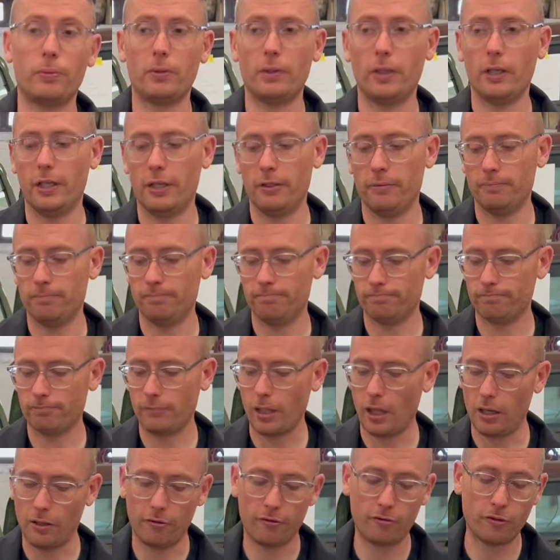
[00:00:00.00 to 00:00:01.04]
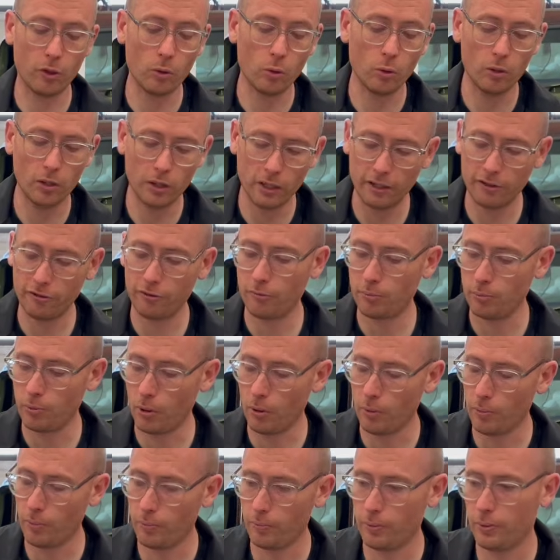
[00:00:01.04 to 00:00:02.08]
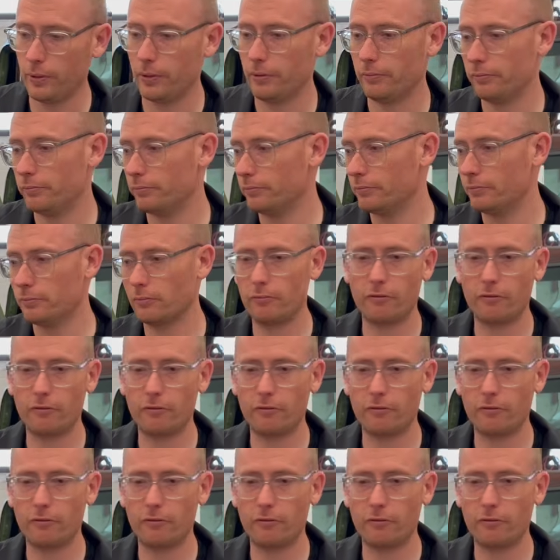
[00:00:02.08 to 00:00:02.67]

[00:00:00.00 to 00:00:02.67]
a fuel lift pump and